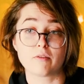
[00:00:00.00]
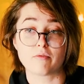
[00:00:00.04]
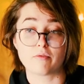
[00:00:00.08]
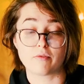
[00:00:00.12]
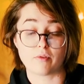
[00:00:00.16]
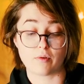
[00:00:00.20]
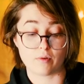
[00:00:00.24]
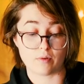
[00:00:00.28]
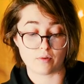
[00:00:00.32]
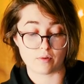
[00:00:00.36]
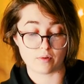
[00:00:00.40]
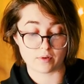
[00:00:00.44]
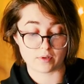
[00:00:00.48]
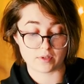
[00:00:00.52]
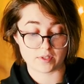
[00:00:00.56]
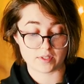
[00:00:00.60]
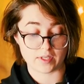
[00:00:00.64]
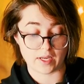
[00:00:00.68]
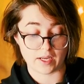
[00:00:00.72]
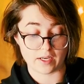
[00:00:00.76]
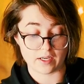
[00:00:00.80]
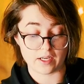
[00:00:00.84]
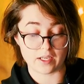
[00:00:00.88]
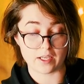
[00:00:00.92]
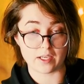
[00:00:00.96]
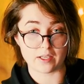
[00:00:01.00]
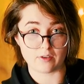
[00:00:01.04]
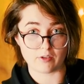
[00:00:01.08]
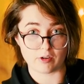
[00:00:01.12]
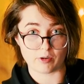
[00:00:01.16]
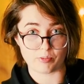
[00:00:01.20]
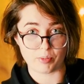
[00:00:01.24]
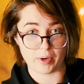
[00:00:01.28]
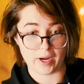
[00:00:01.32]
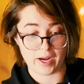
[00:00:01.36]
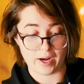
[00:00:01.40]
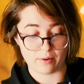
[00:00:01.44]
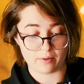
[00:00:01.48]
for standing in
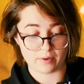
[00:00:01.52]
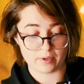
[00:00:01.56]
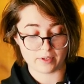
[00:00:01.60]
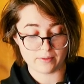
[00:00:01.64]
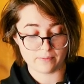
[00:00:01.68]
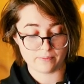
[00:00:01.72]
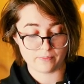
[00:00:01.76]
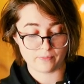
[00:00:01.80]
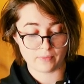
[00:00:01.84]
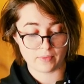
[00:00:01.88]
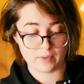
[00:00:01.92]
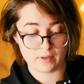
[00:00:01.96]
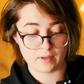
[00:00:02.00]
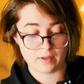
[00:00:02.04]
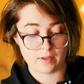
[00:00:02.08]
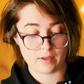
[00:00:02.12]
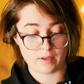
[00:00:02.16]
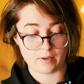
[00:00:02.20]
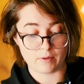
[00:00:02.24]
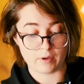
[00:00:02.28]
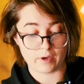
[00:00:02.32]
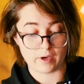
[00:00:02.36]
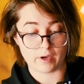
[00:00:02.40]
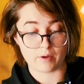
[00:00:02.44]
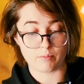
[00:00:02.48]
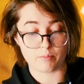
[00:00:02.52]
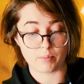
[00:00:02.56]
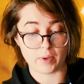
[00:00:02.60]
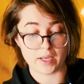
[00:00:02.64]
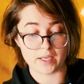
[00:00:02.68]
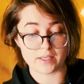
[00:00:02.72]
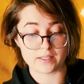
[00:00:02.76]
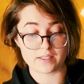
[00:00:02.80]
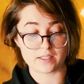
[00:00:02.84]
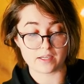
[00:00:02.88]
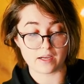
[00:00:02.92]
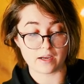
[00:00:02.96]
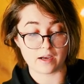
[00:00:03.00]
your power, uh,
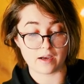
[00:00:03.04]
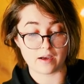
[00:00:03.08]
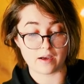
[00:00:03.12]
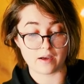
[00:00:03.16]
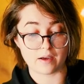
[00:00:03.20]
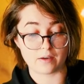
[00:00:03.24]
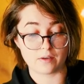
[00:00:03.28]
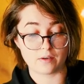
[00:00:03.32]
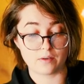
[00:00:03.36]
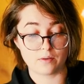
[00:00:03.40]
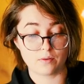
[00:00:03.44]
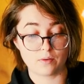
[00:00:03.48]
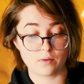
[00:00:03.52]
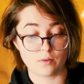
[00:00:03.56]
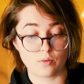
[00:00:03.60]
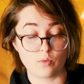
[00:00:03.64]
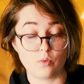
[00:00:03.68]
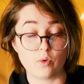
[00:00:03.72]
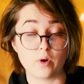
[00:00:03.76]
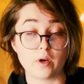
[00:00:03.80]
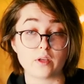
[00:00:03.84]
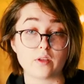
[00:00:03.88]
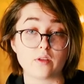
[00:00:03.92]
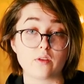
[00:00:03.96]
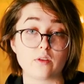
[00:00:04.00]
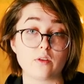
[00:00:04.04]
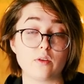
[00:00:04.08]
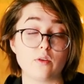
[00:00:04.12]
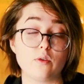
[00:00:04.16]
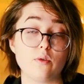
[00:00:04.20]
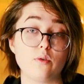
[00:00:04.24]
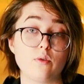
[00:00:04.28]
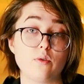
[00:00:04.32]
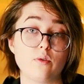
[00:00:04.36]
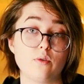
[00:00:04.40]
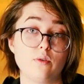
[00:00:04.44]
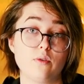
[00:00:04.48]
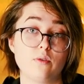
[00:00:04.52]
based on what
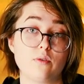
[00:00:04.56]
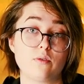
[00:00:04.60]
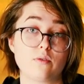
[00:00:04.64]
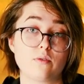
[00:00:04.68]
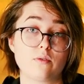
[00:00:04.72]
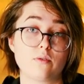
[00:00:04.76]
you